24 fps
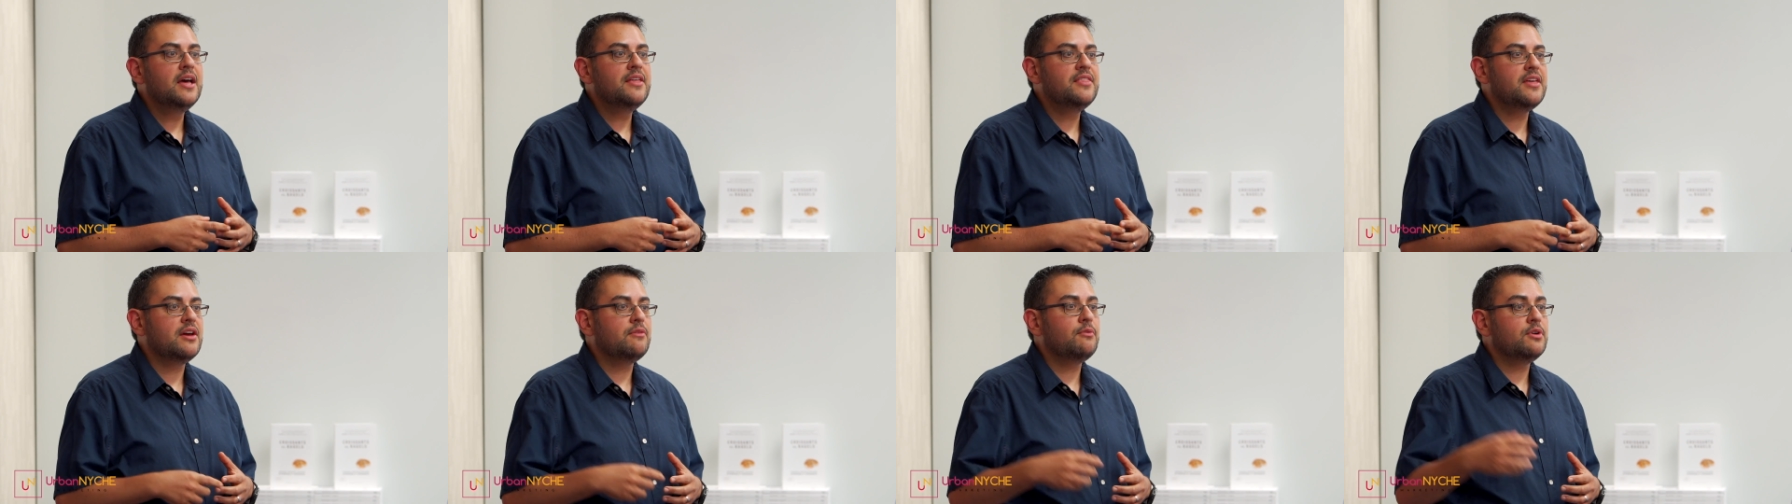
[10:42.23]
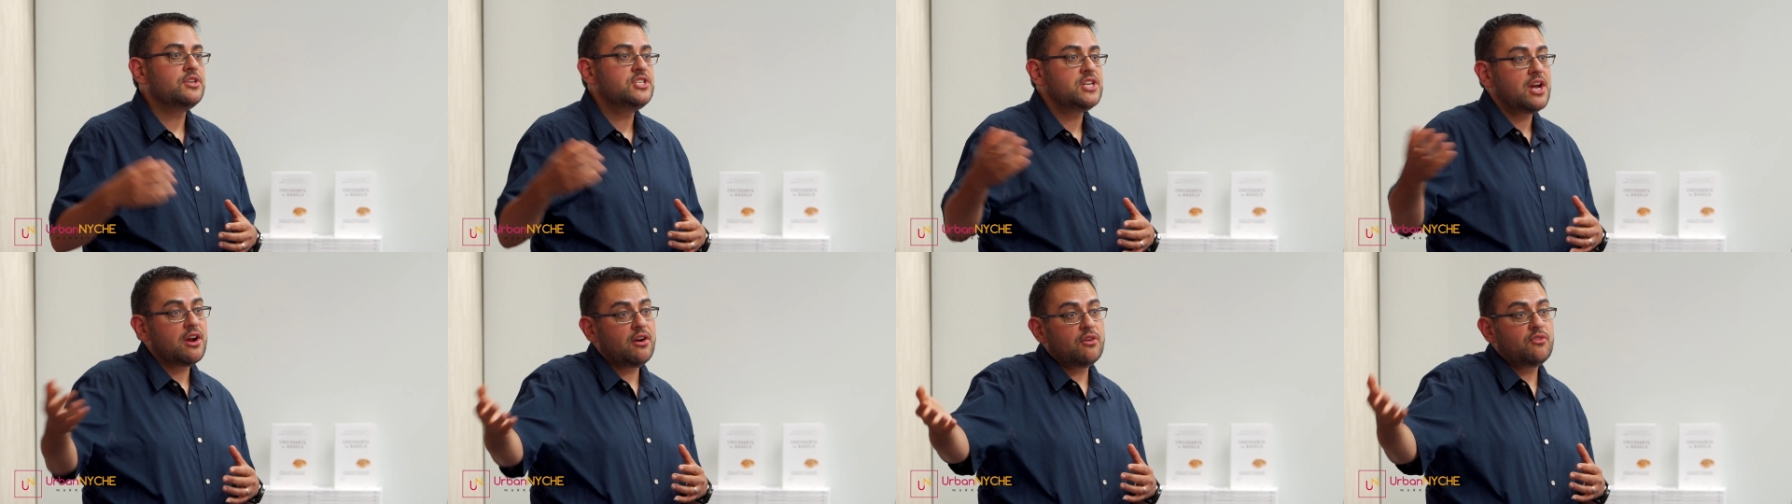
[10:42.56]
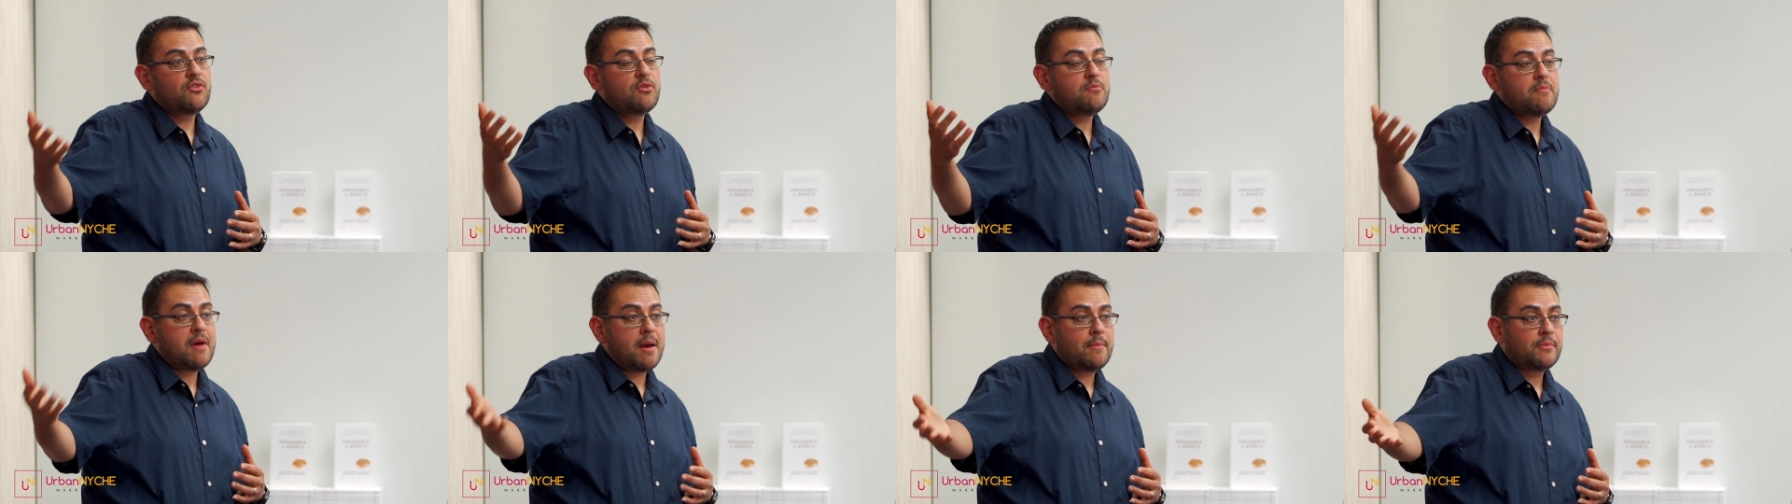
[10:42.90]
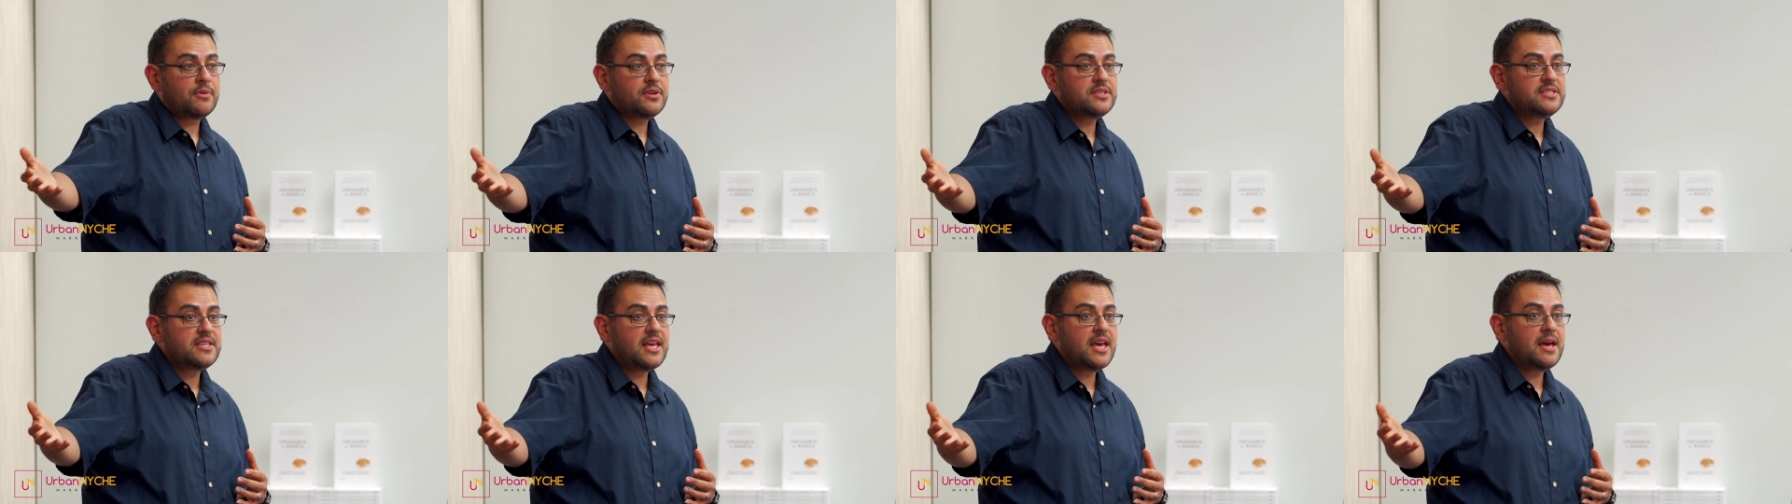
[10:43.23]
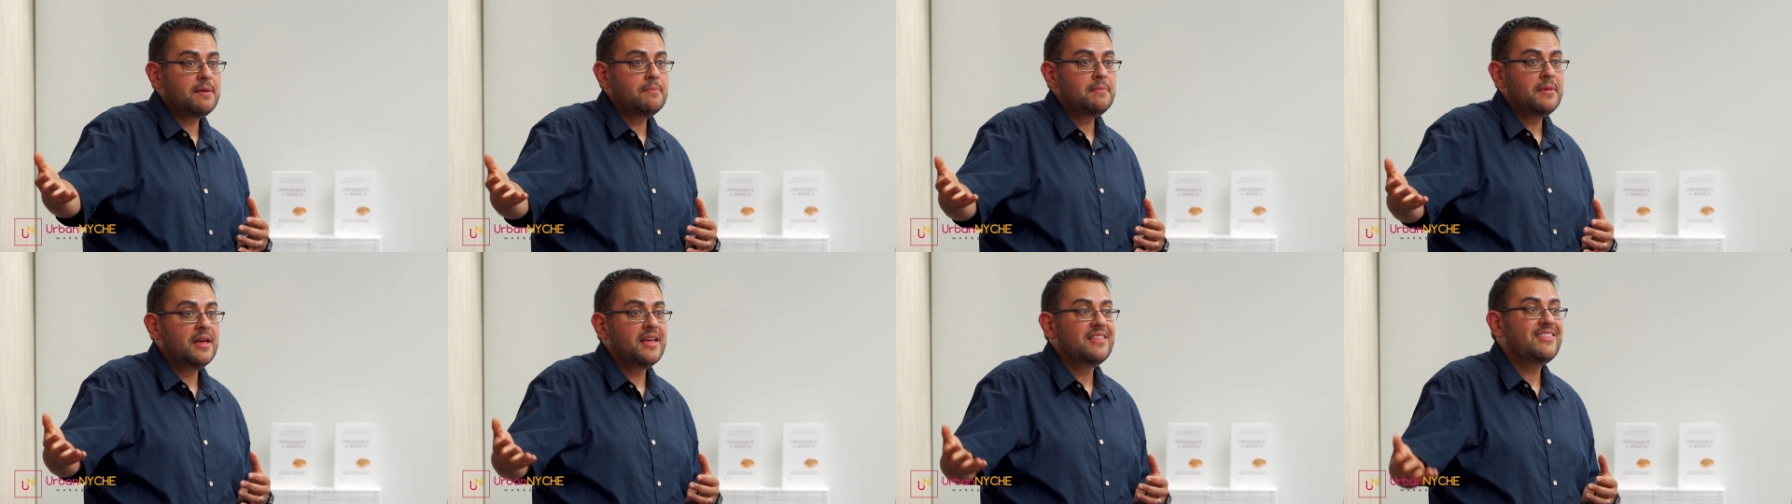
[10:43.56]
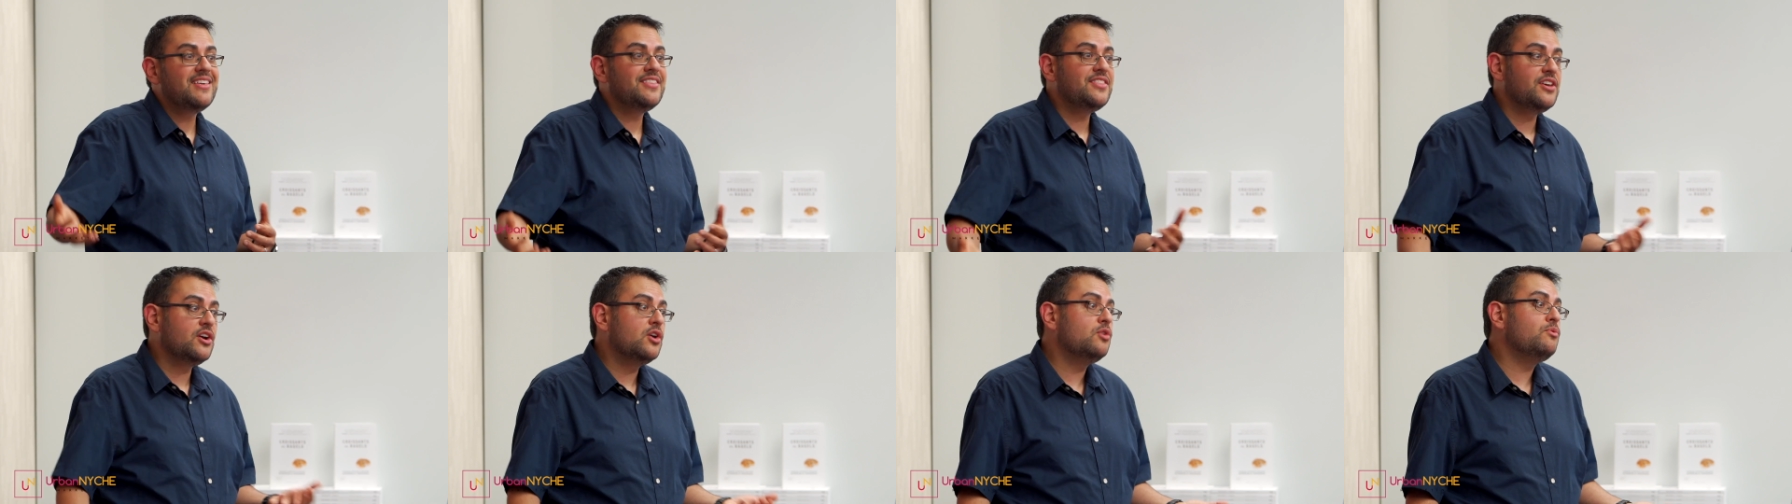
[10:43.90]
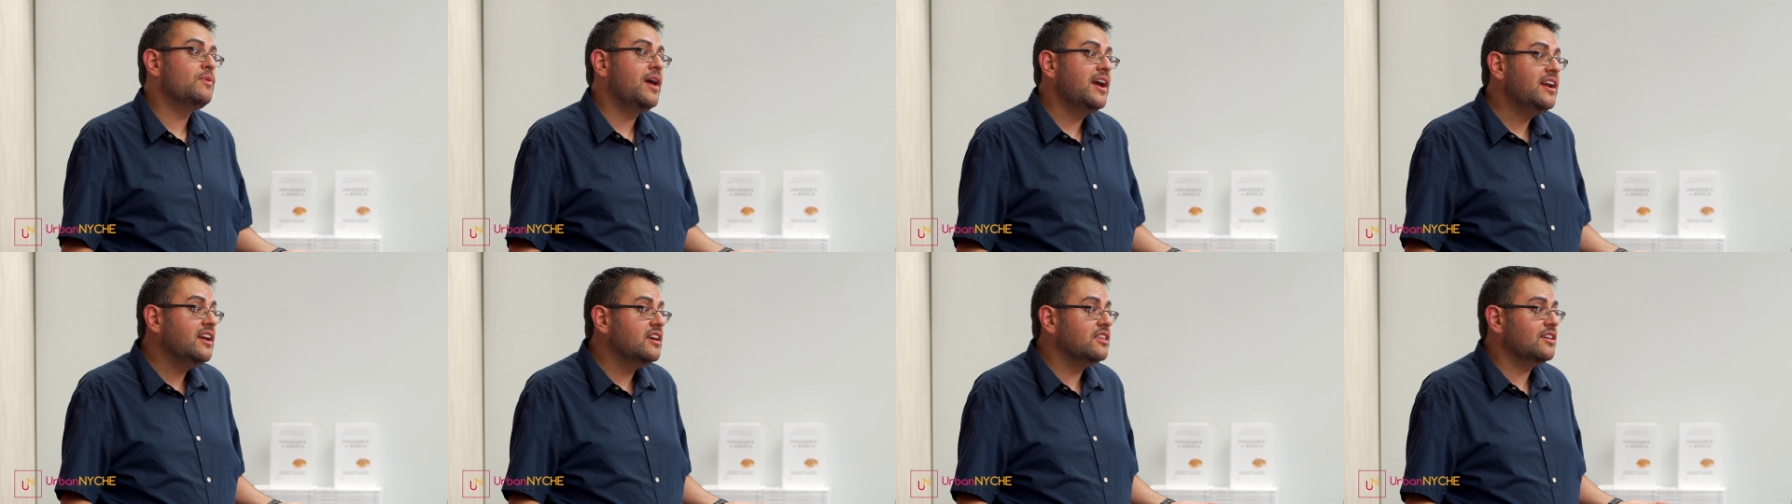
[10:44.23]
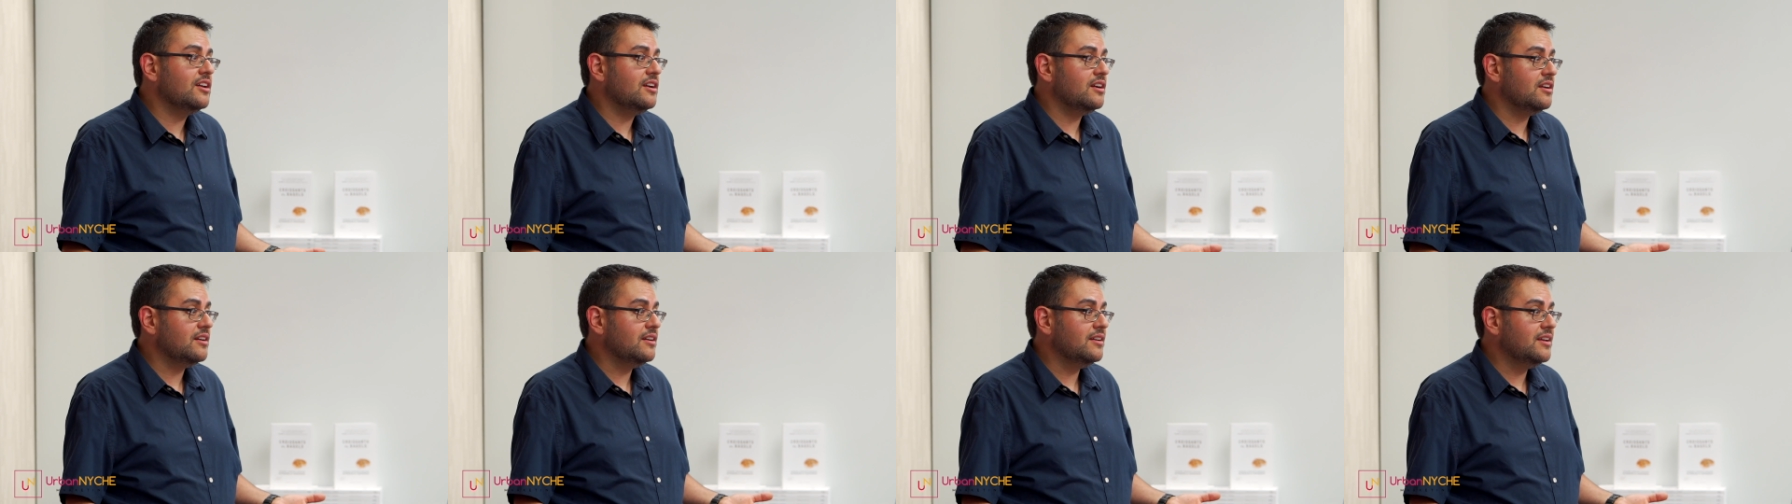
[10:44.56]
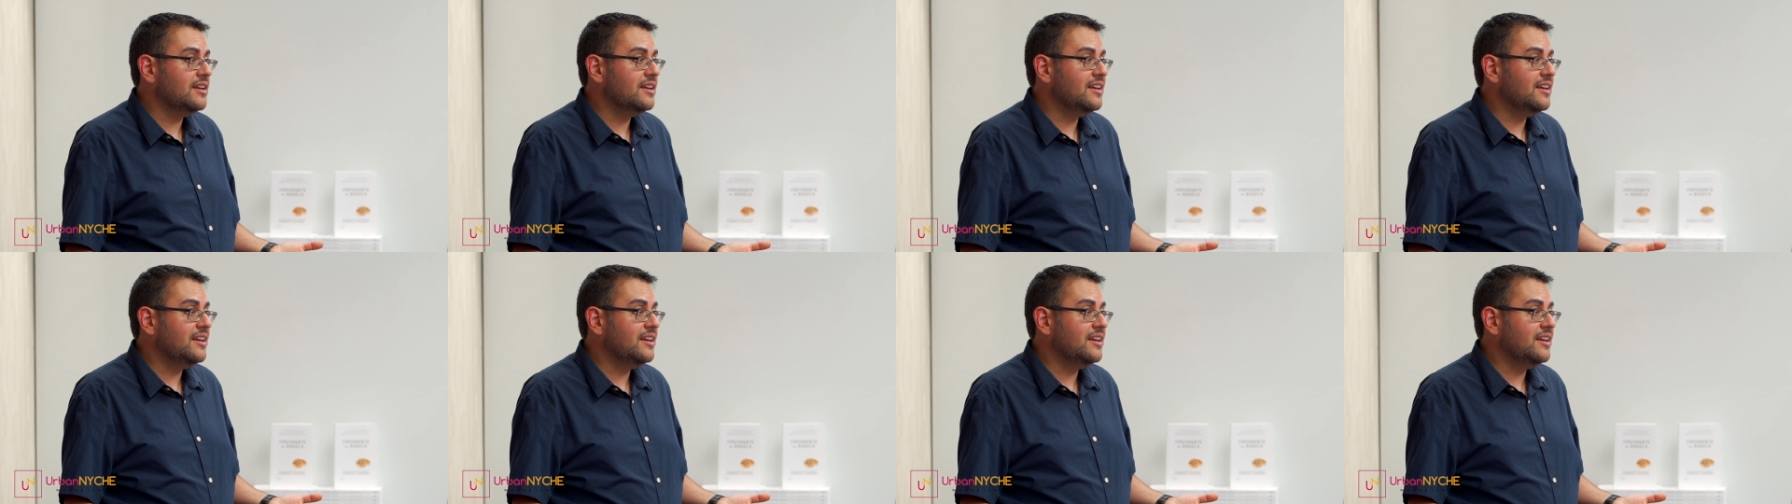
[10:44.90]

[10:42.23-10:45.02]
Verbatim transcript: that Rogero remembers them, then they're a regular.